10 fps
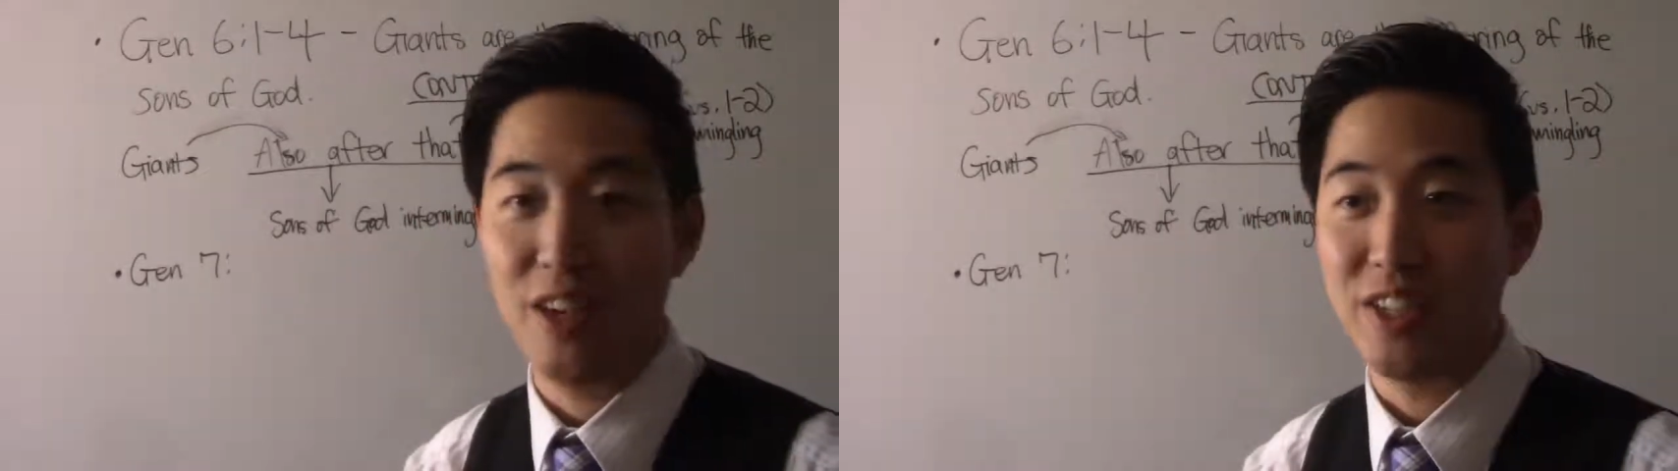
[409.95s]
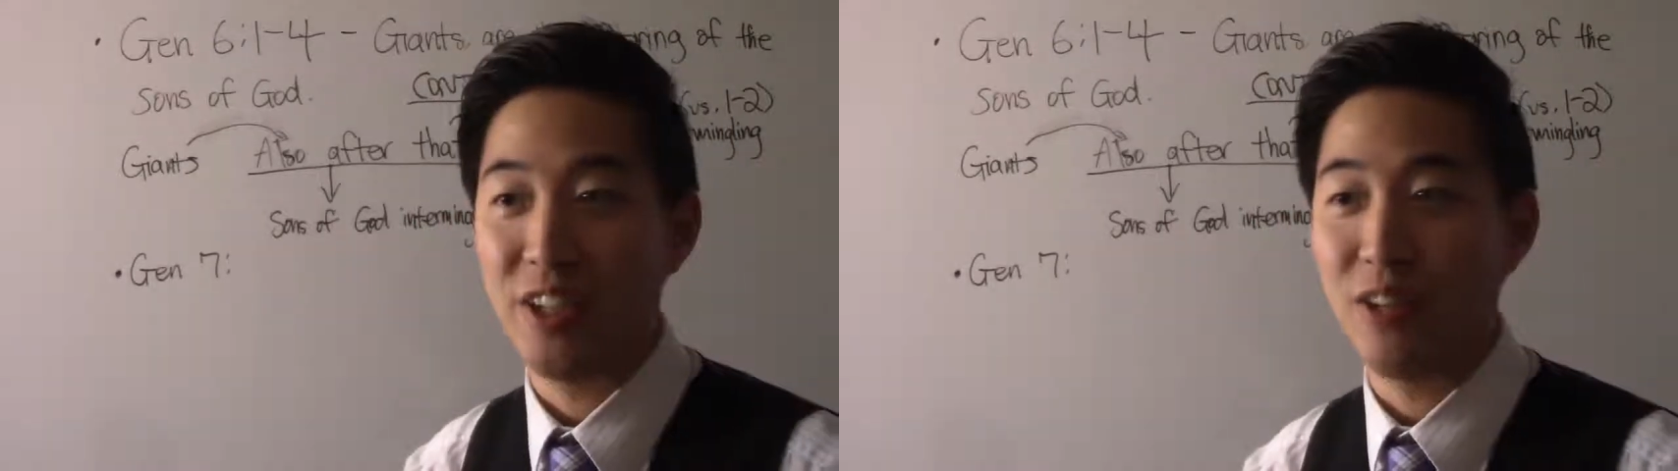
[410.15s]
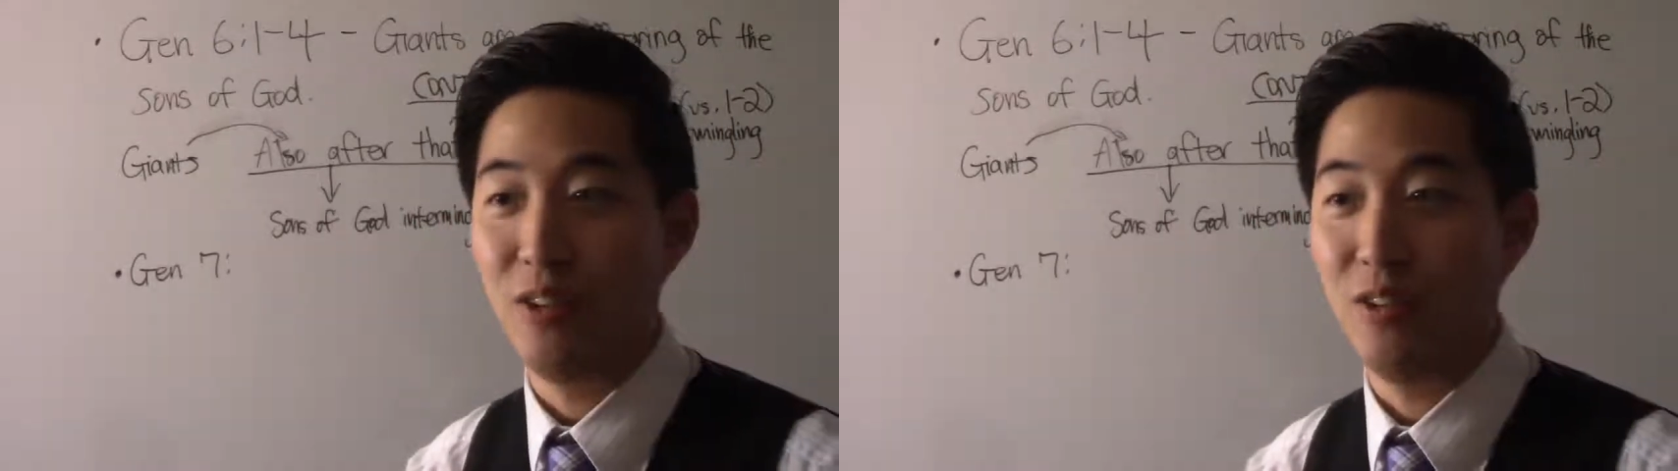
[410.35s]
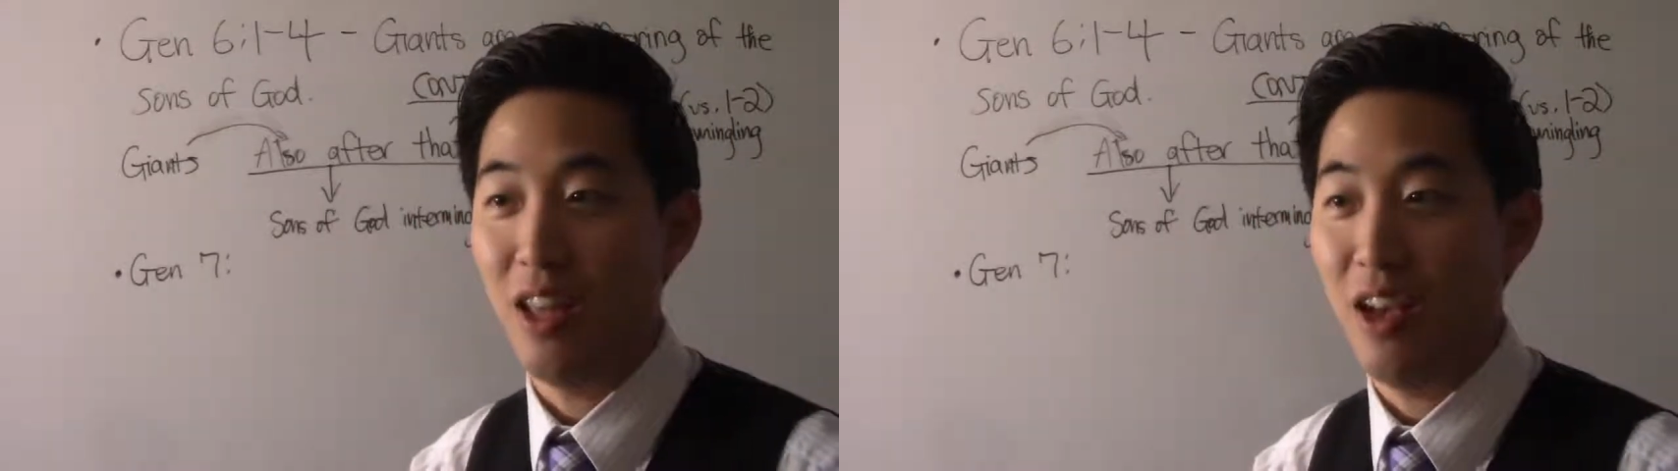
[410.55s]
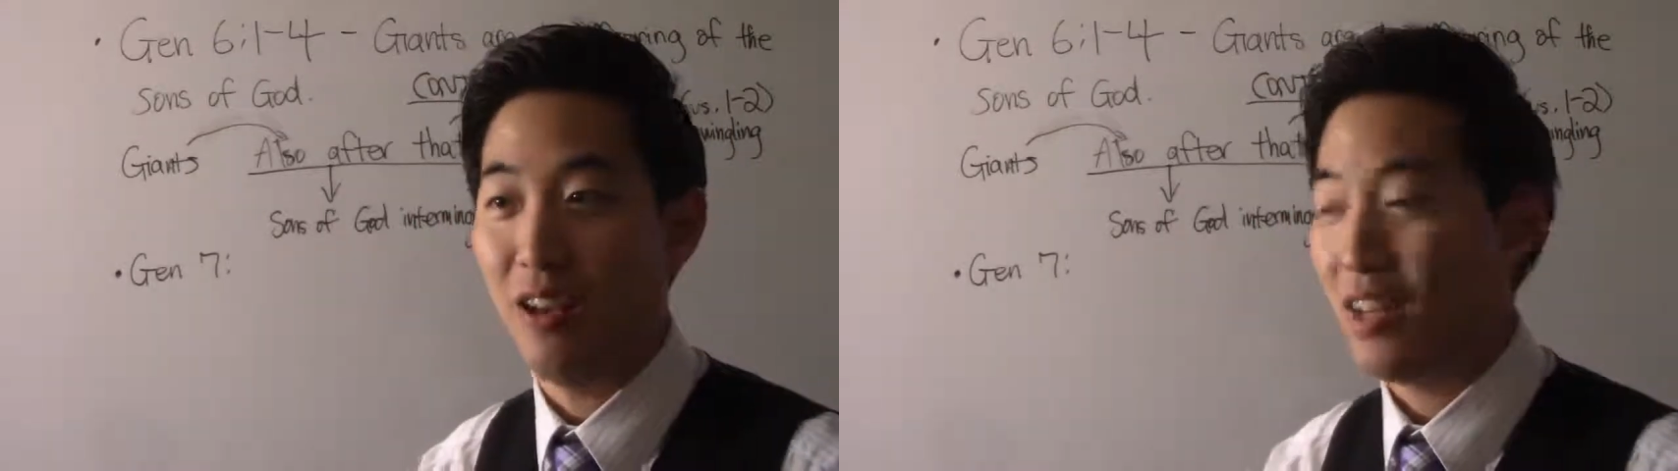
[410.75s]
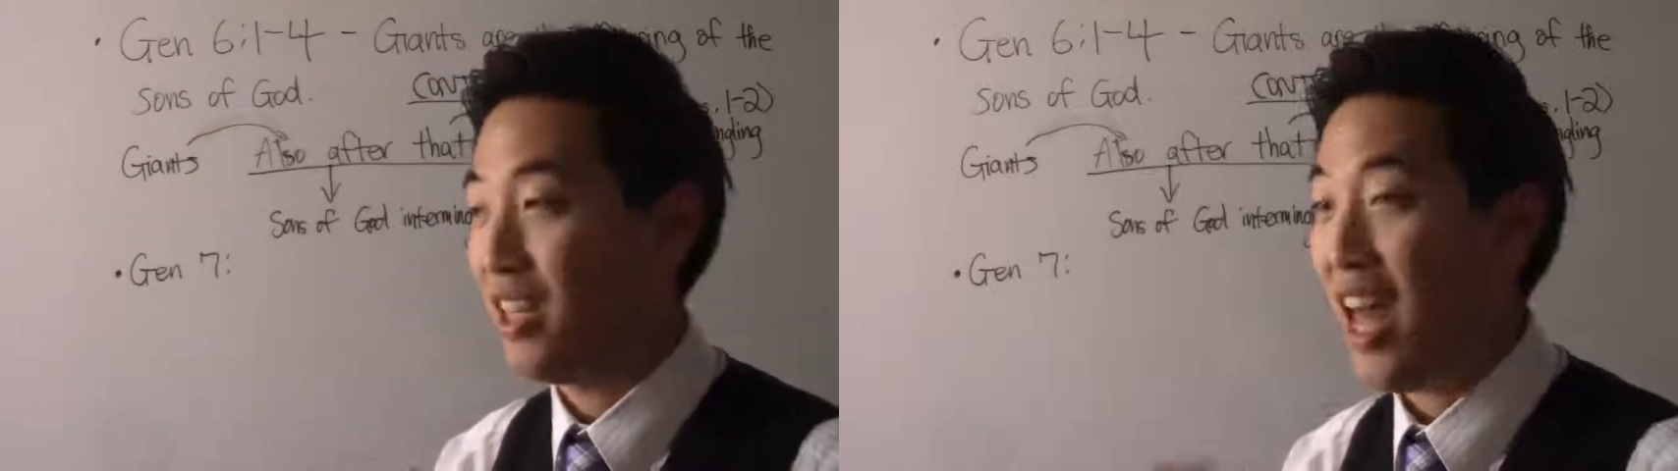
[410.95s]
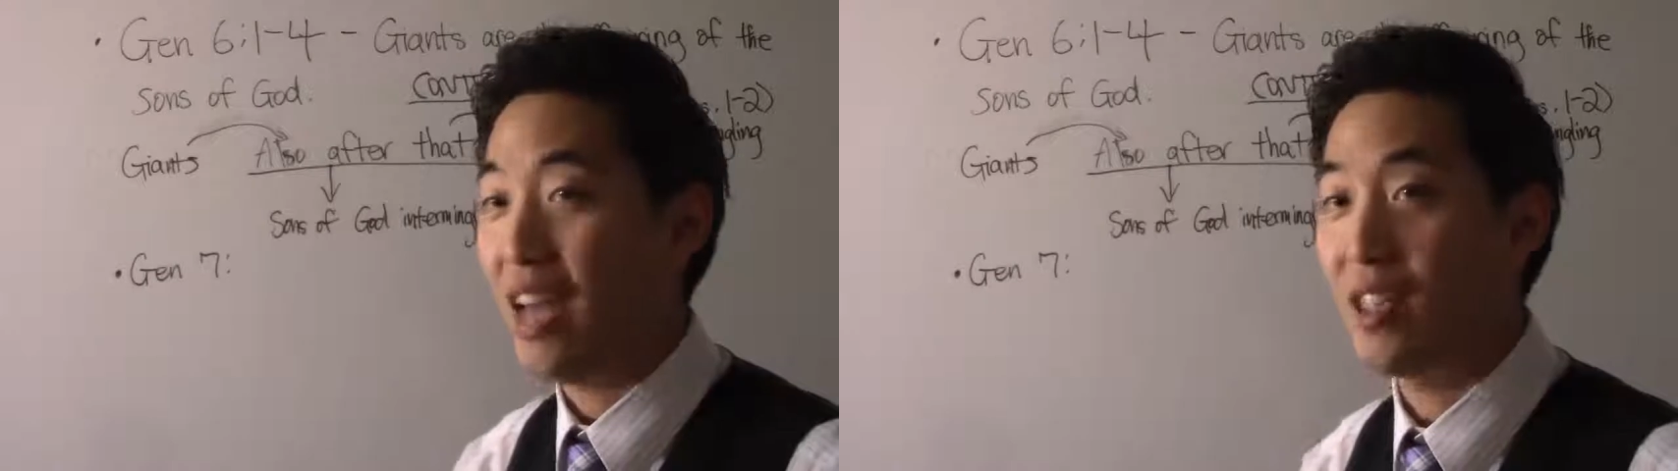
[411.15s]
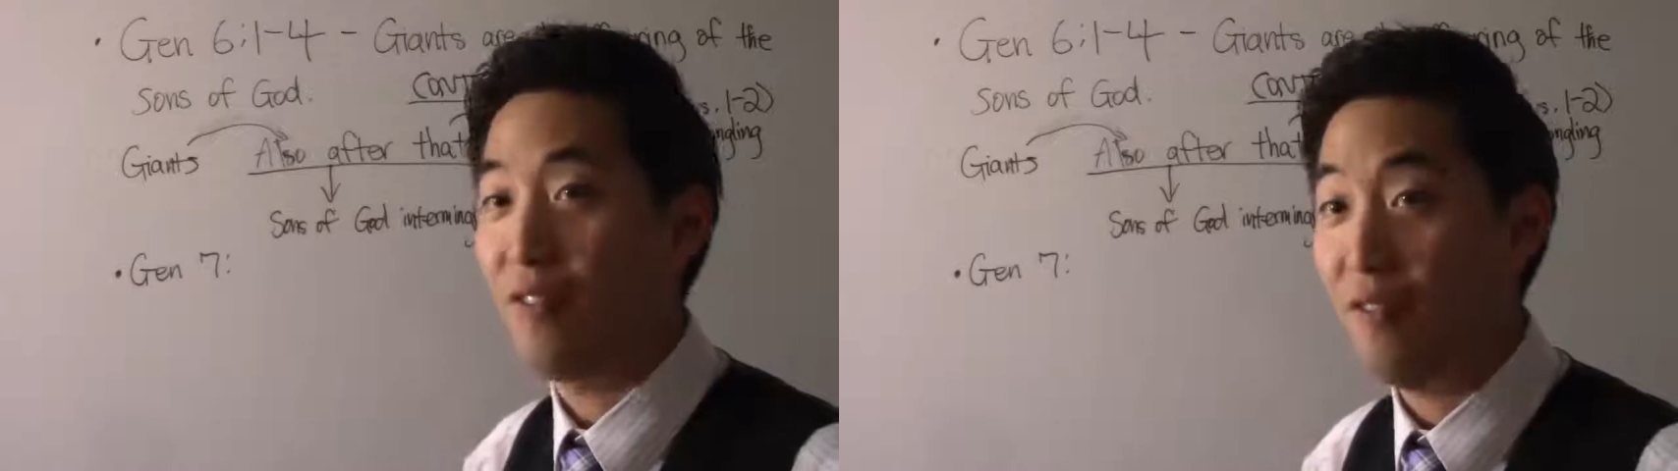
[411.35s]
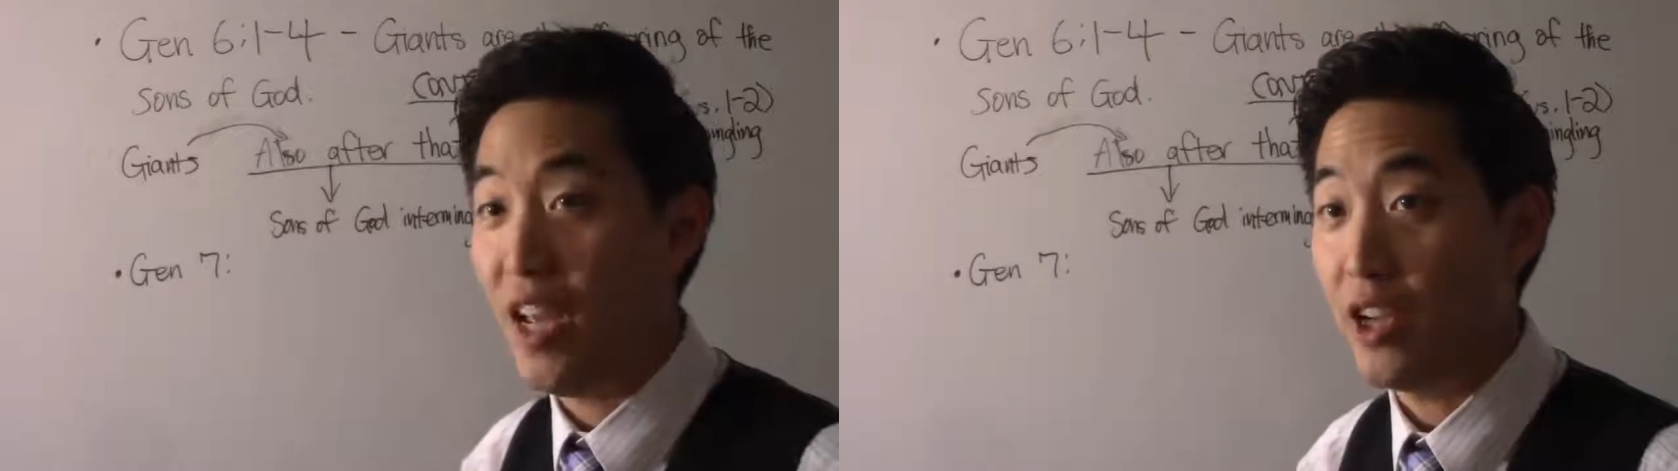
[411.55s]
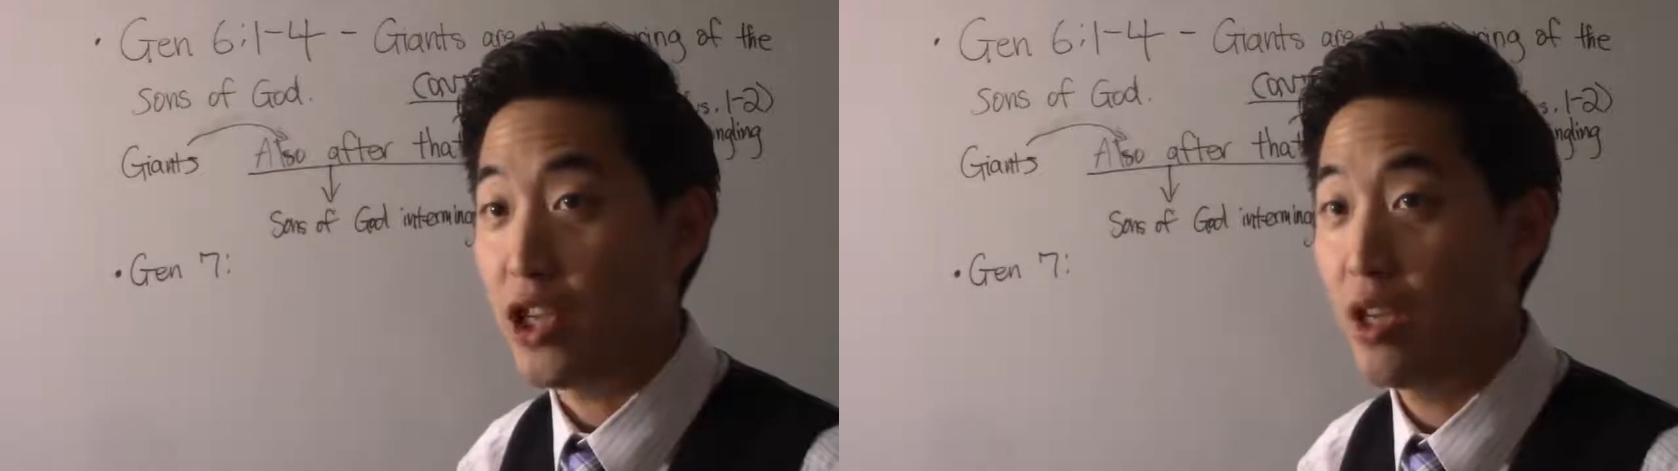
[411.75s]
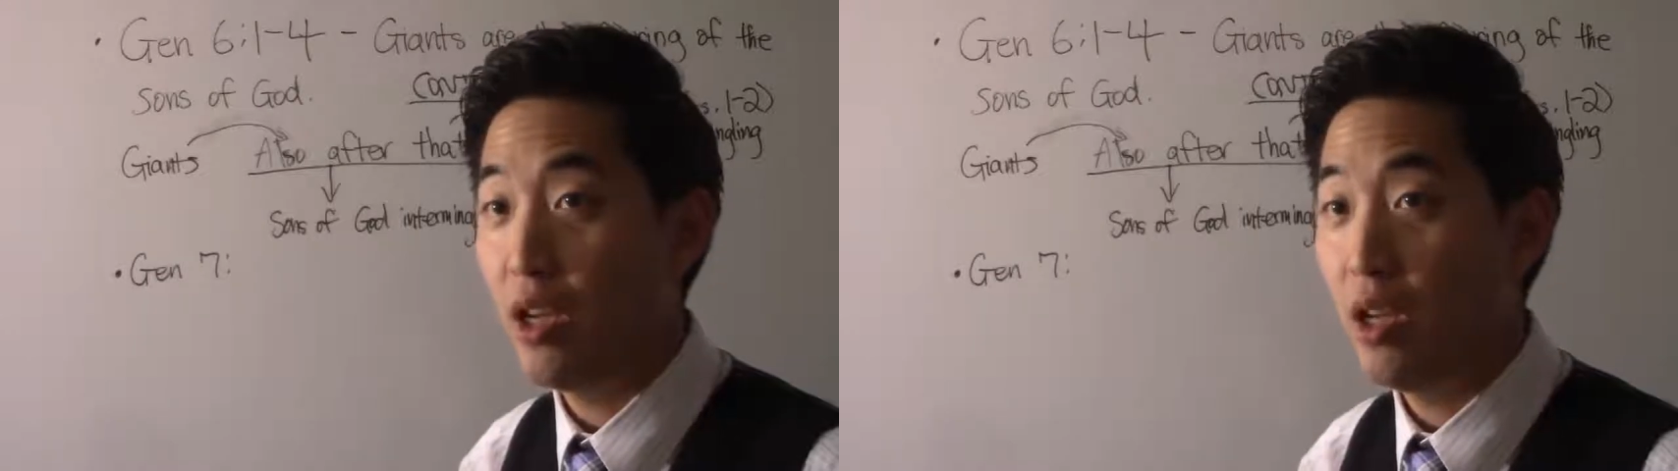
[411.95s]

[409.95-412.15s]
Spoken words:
single class of fish.